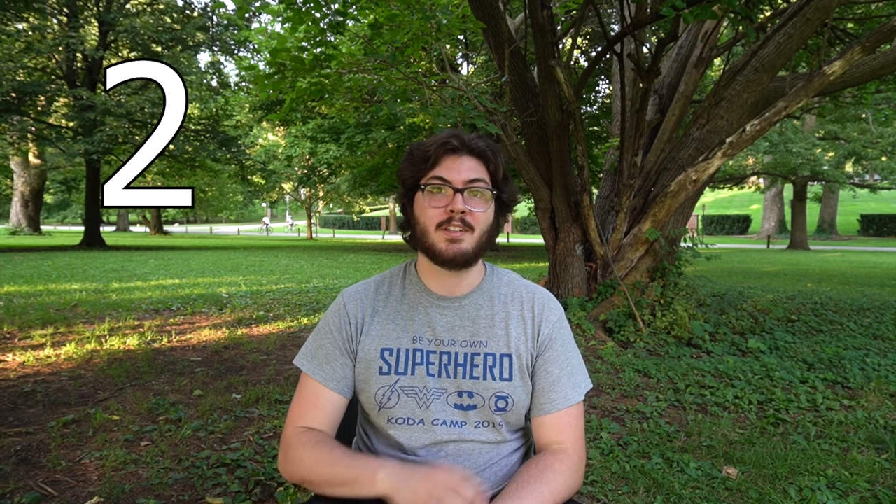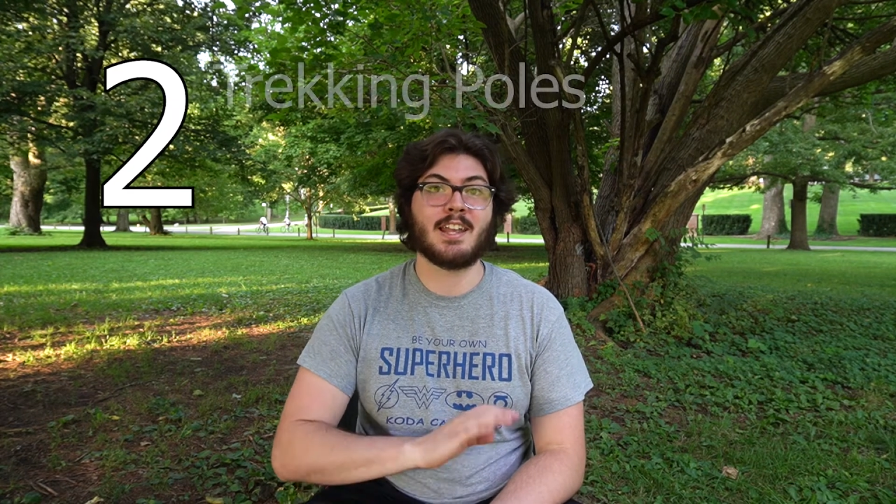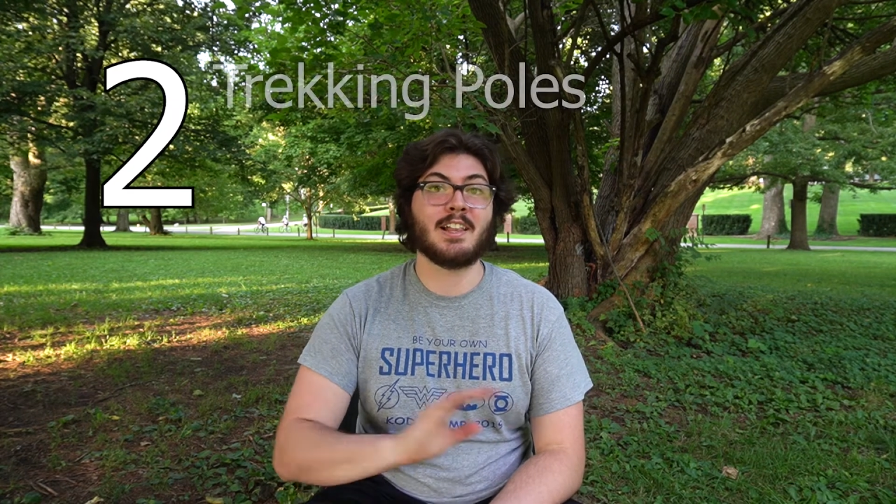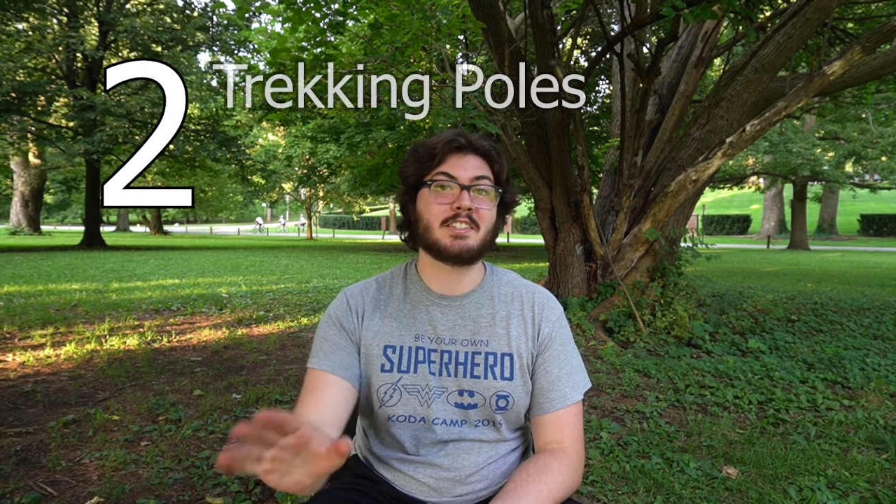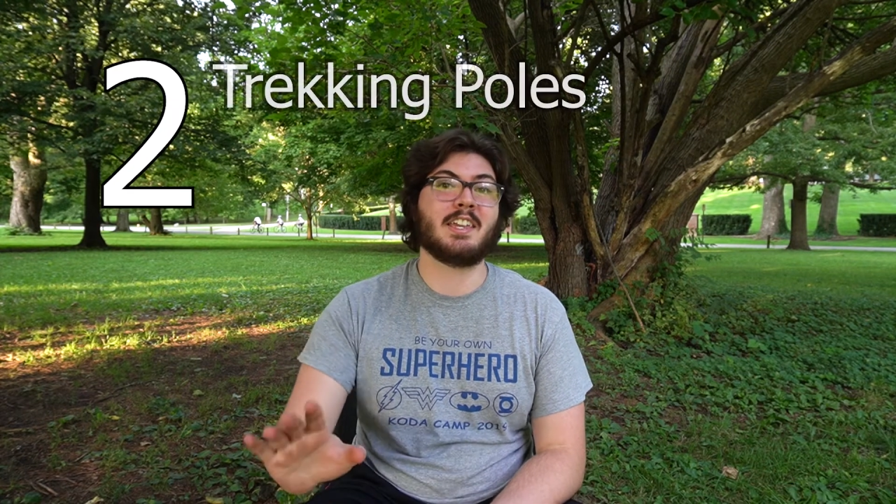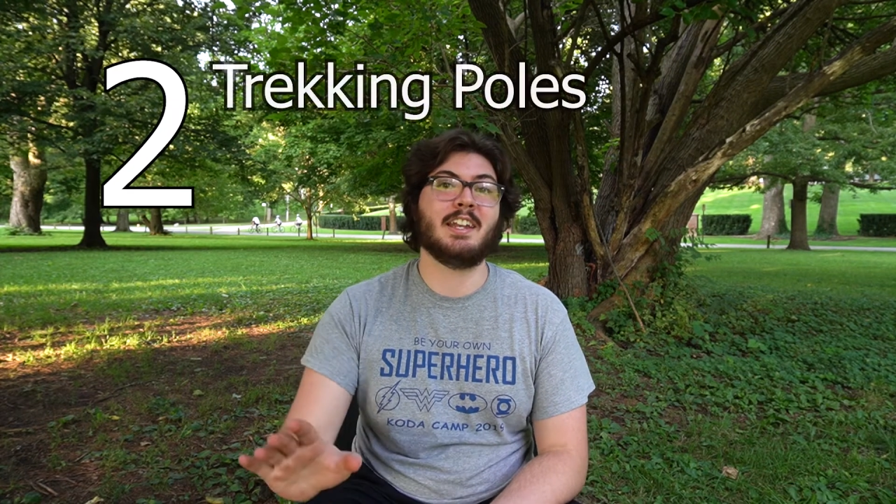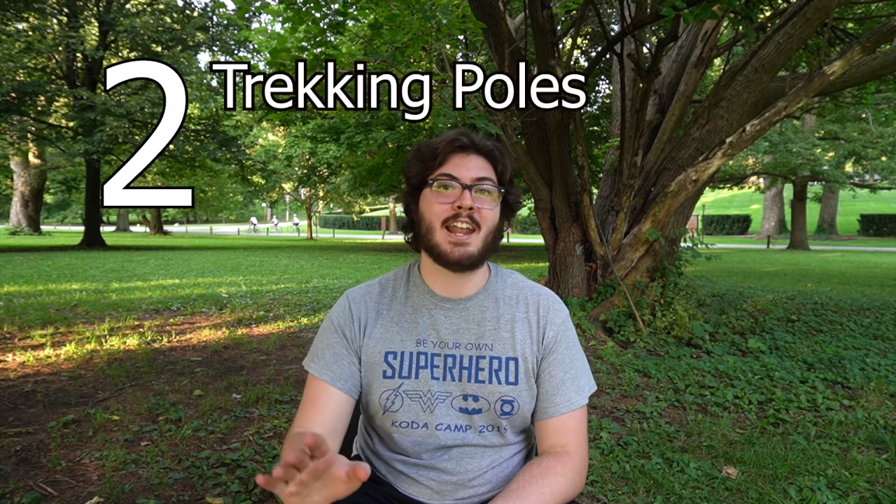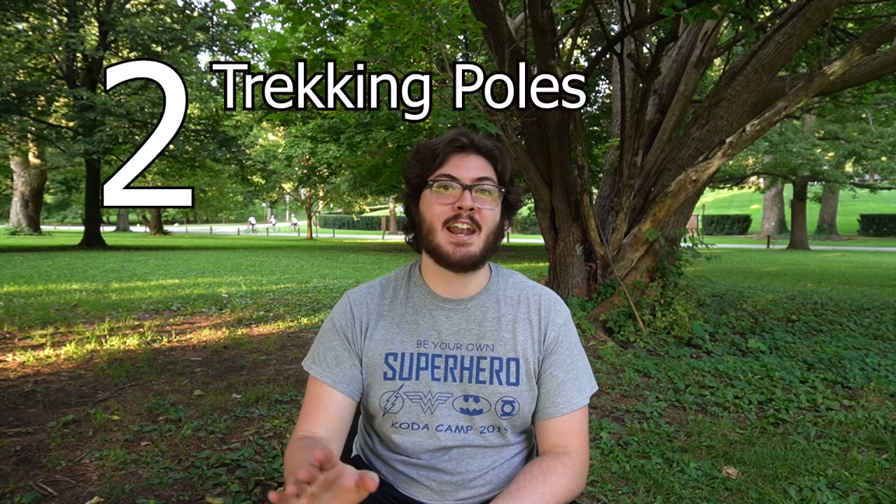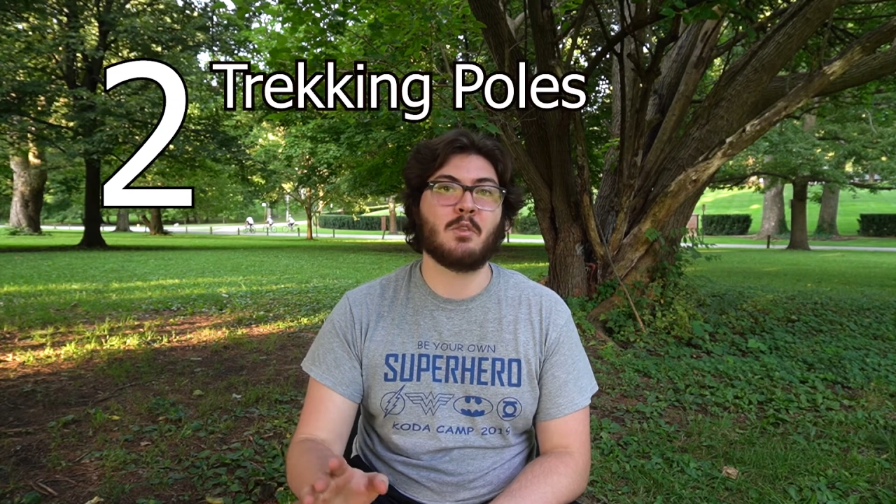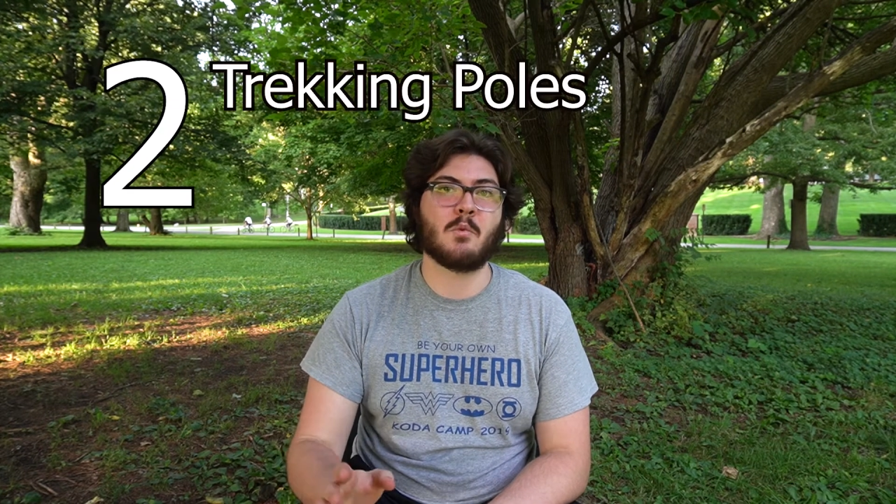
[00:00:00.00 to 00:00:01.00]
Now let's get it
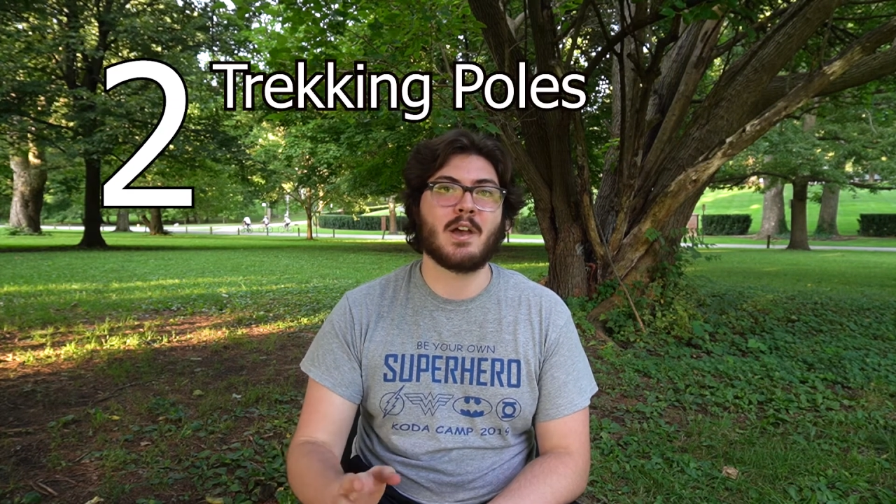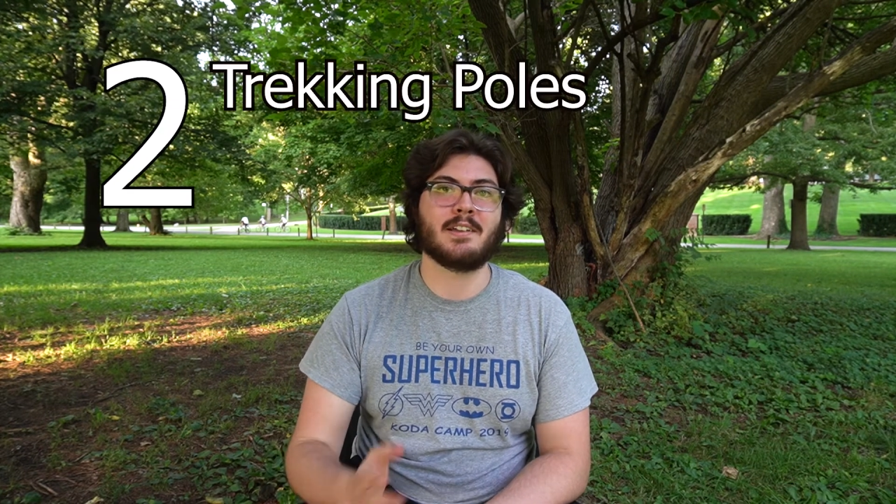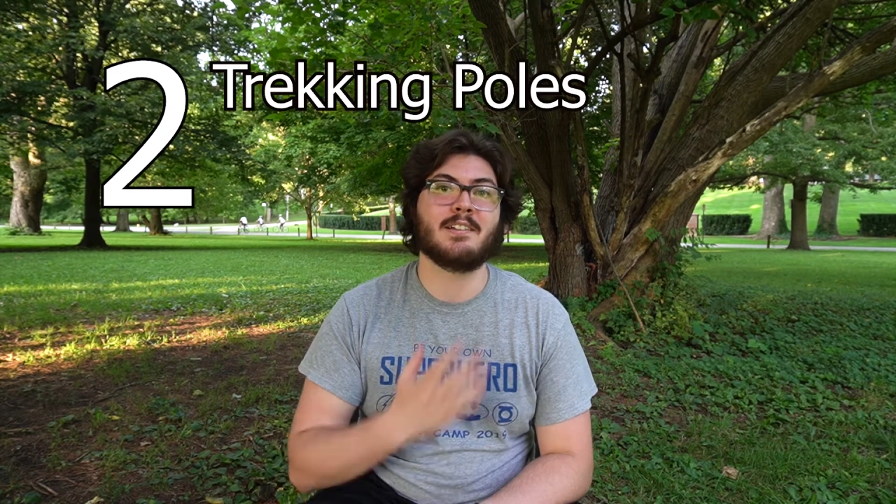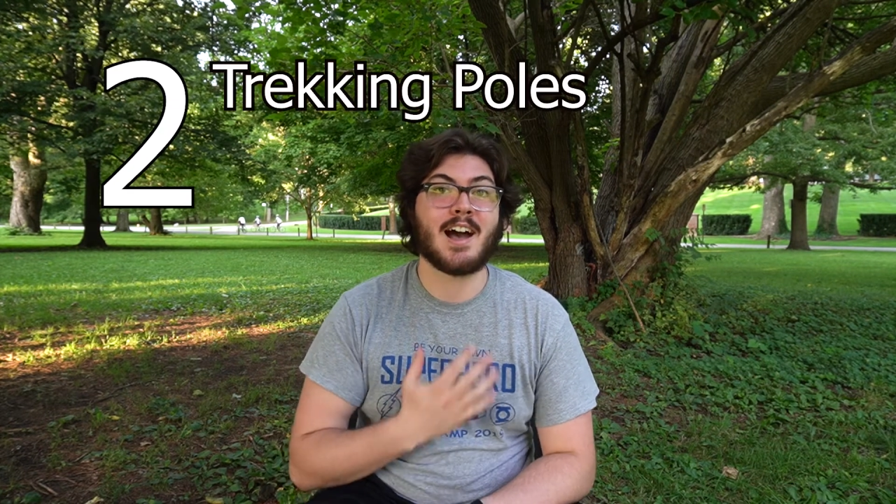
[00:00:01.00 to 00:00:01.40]
out of the way.